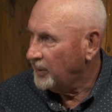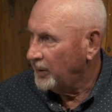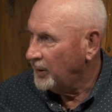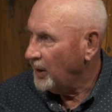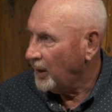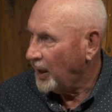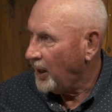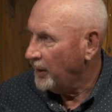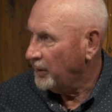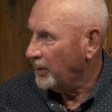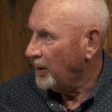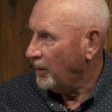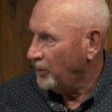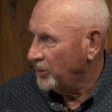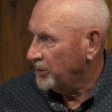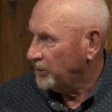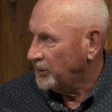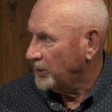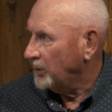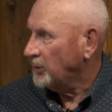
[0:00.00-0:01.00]
I, I
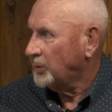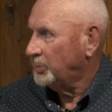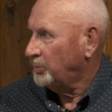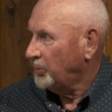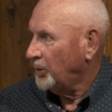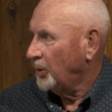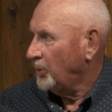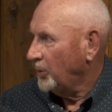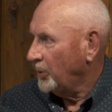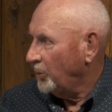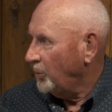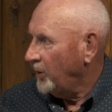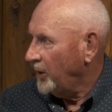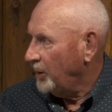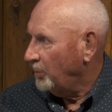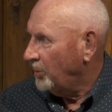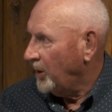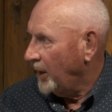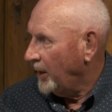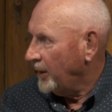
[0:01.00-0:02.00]
was just blown away
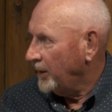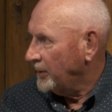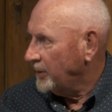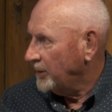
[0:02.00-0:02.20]
by.